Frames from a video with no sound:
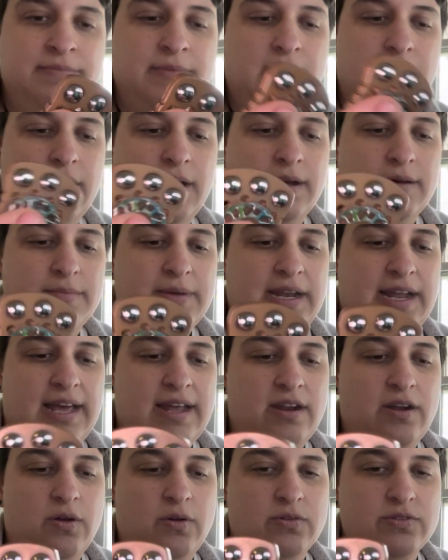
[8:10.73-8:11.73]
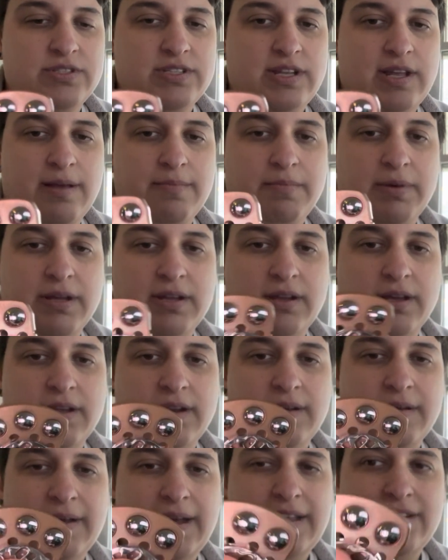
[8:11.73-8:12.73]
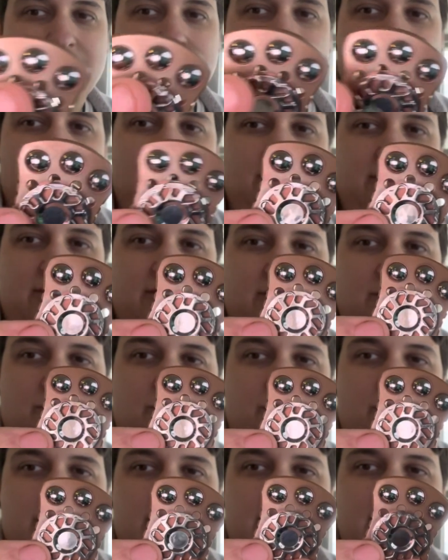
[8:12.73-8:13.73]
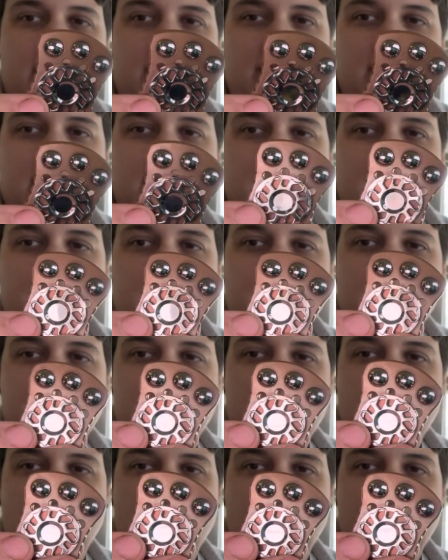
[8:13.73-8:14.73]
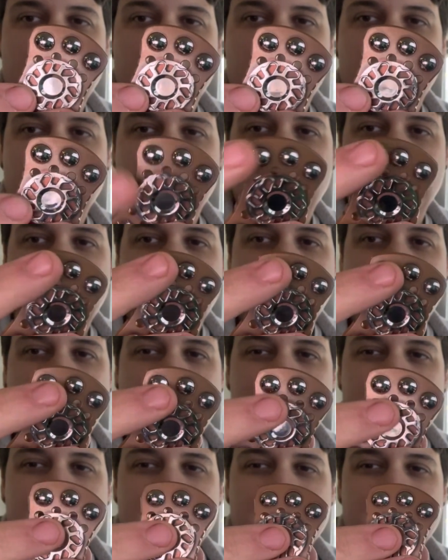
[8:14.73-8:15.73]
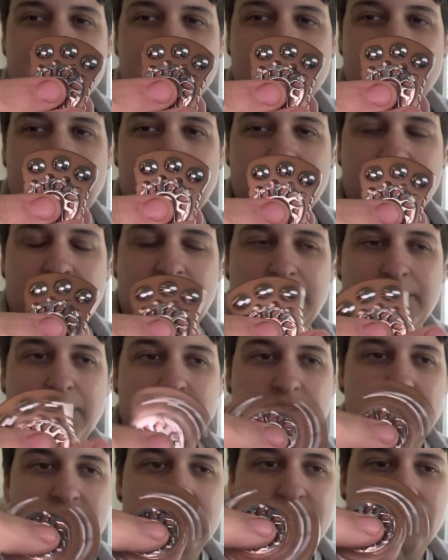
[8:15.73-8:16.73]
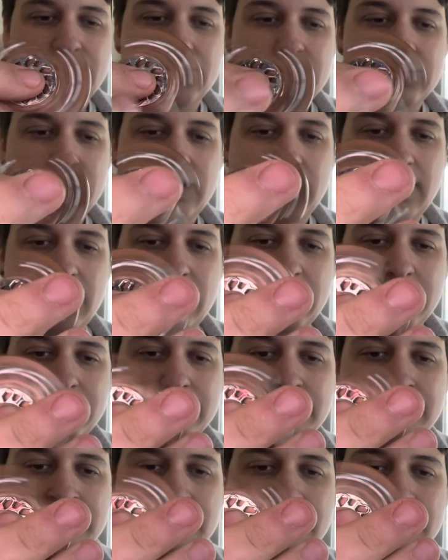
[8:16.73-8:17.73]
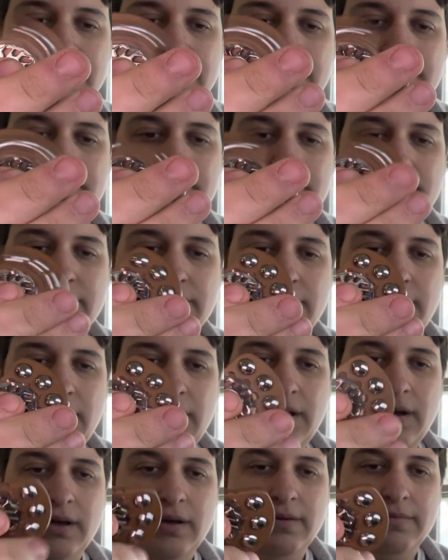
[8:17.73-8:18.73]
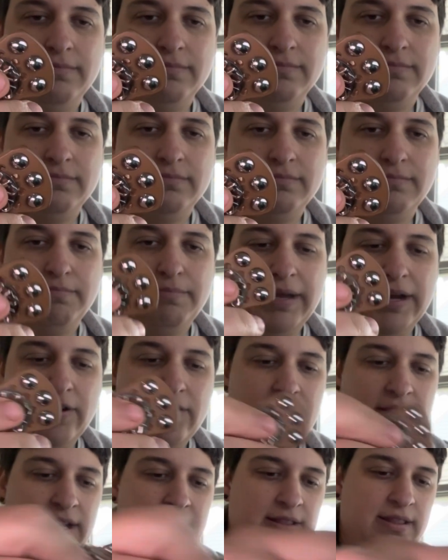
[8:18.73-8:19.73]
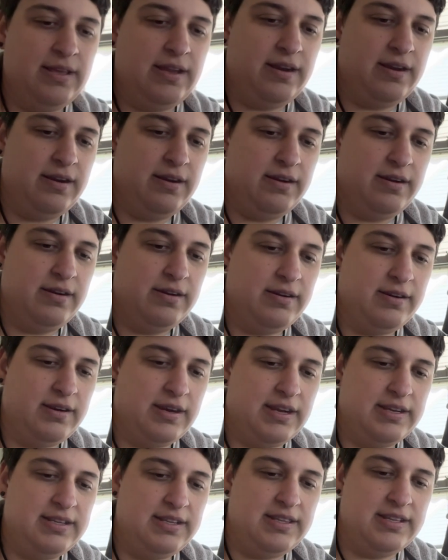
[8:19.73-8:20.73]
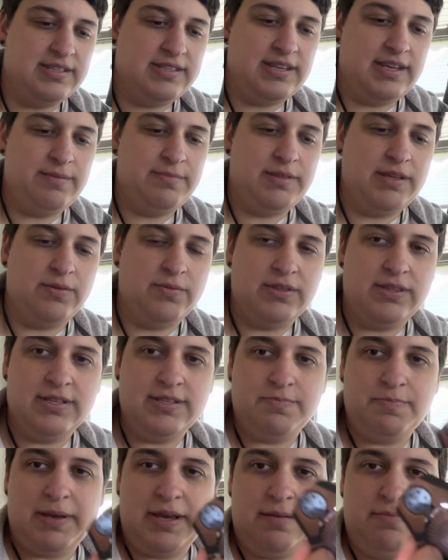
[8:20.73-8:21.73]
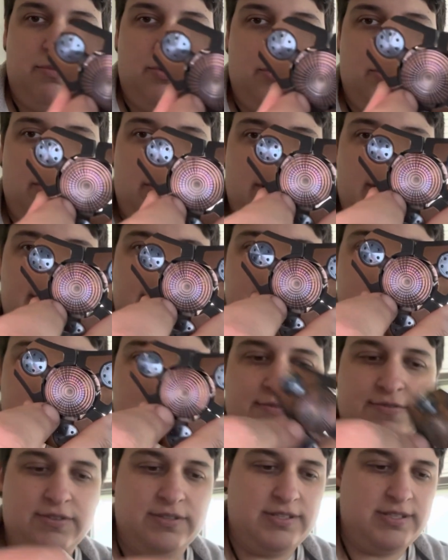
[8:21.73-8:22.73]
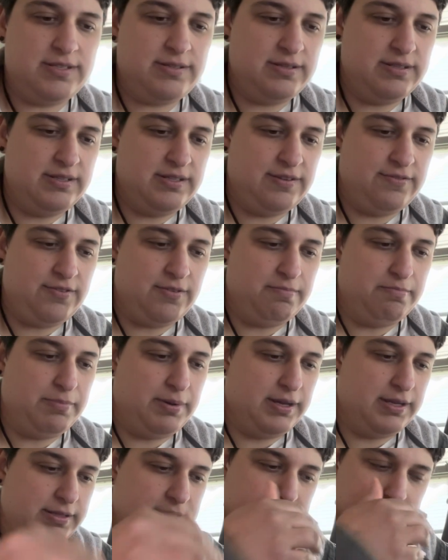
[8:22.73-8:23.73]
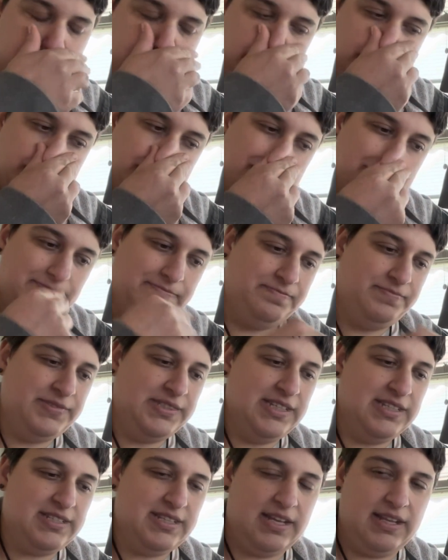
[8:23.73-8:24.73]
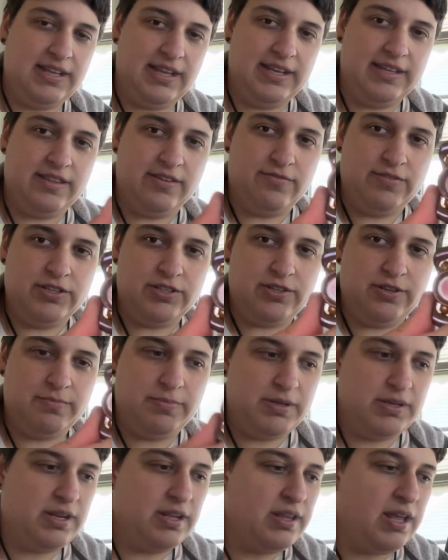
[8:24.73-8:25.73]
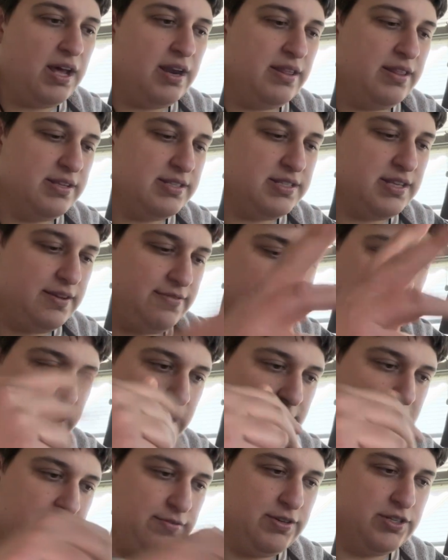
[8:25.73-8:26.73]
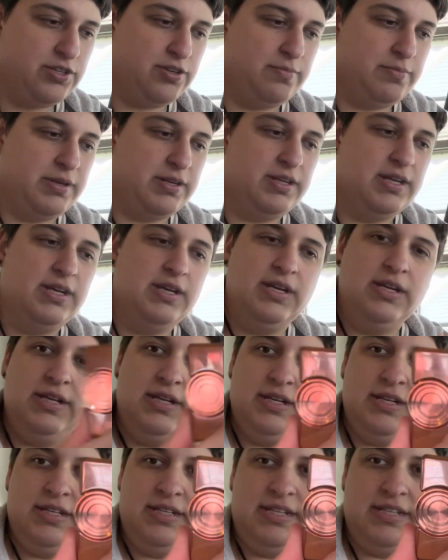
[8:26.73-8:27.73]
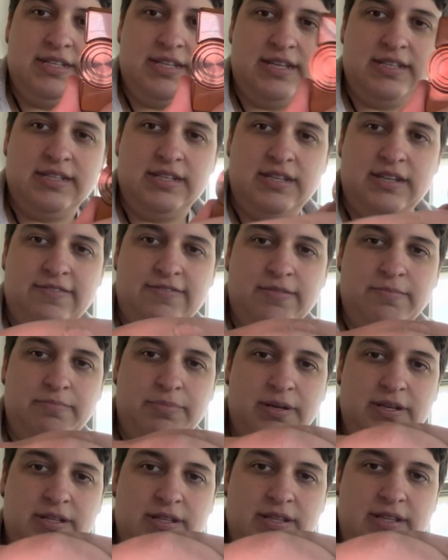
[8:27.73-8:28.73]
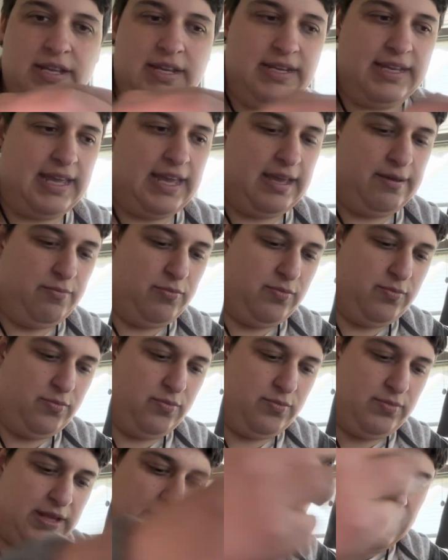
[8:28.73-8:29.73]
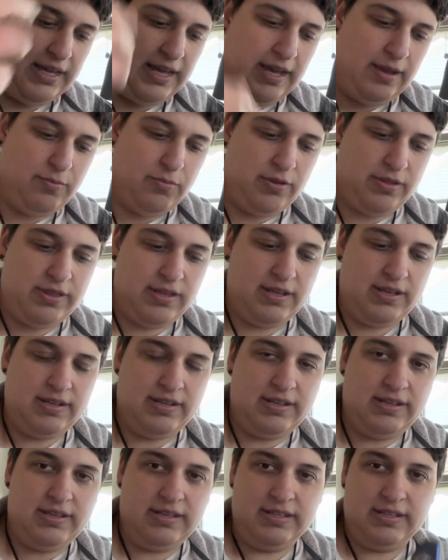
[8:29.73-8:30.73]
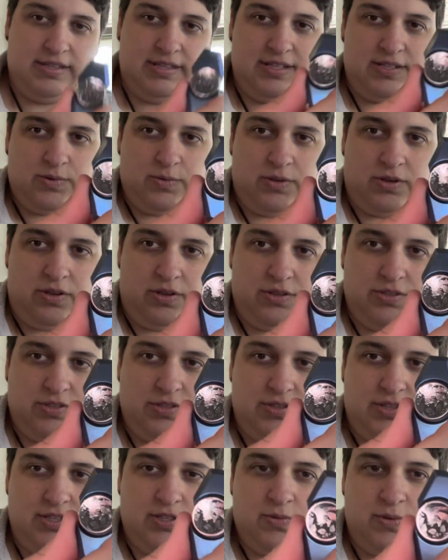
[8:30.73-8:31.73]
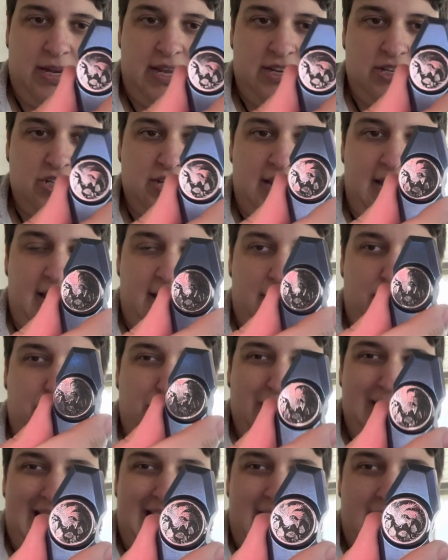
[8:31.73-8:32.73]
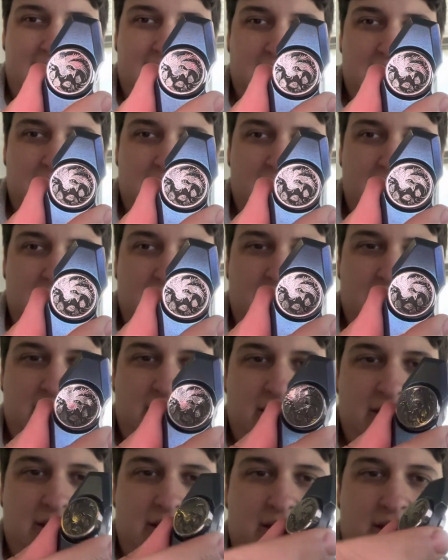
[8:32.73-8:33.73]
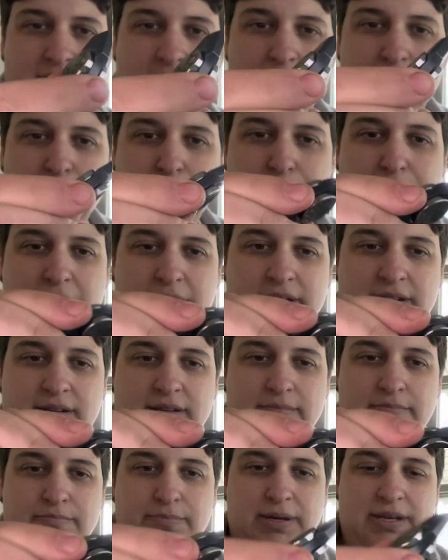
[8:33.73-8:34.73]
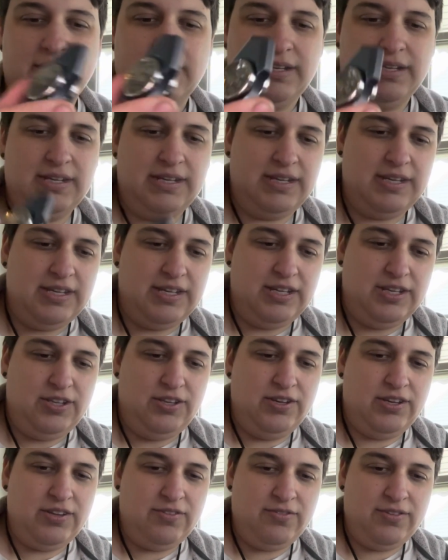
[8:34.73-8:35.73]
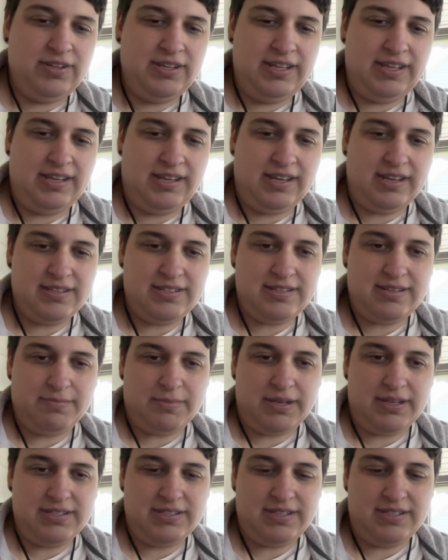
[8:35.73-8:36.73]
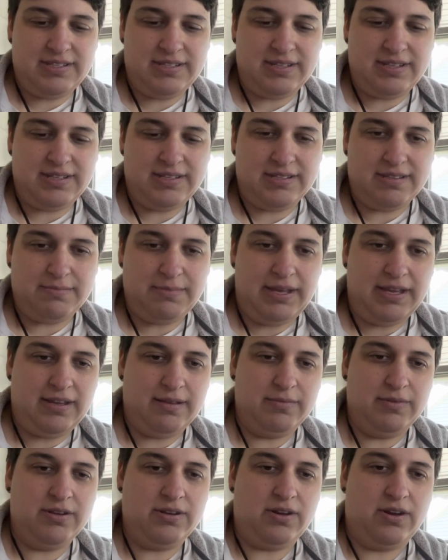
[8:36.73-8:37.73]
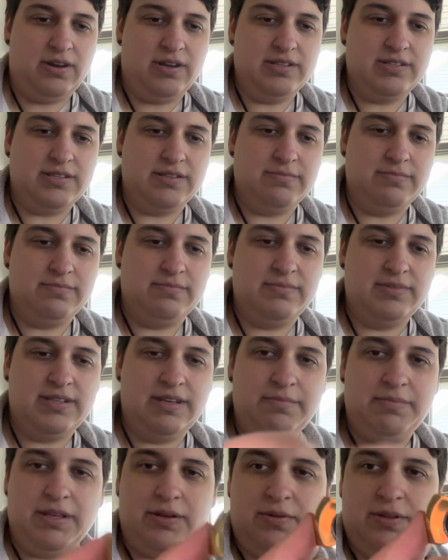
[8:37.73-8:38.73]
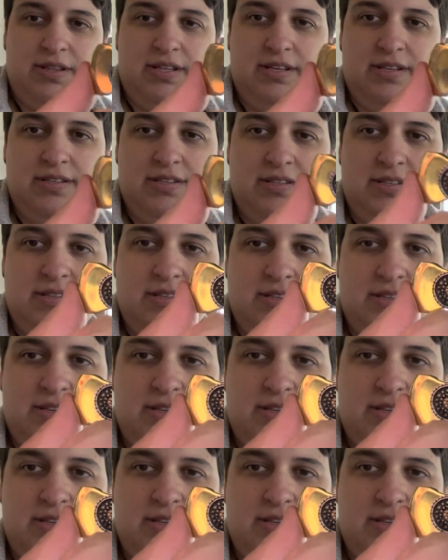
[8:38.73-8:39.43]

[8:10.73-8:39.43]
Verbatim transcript: Um, it had an old style button on it. I just thought it looked cool with like the metal, metal weights there. And then I put a different um, um, bearing in there. I did the same thing with this bad boy, different, different button. This, I like the original button. A lot of the stuff I like the original button. This has a different button that came, then came with it this one also. This one actually had a black um, button, but you can really customize these things and make them look awesome. Same thing with this.